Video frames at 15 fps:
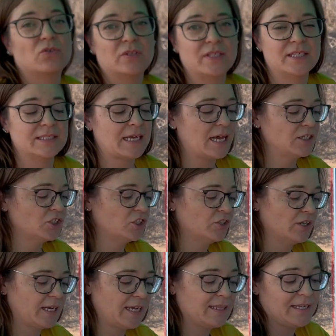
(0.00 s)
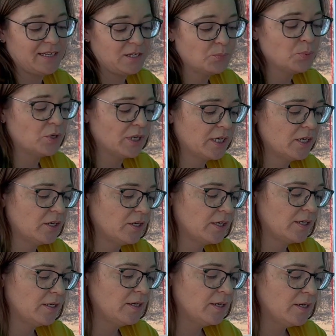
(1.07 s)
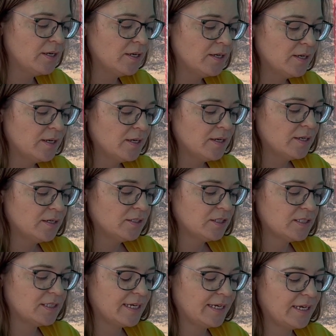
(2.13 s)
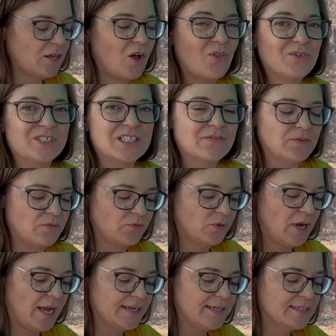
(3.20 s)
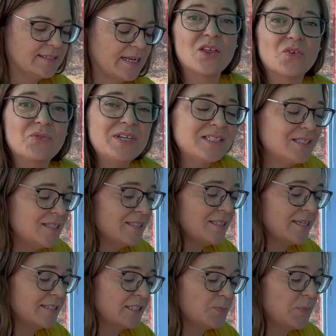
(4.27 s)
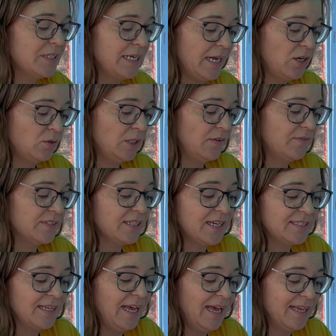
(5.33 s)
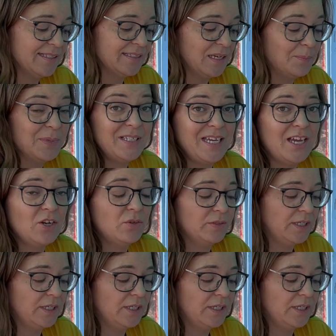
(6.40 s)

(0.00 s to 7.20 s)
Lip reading: Grew these last year again. They did pretty good. Just liking all those different varieties. Now the reason this says is potato leaf is because it has a potato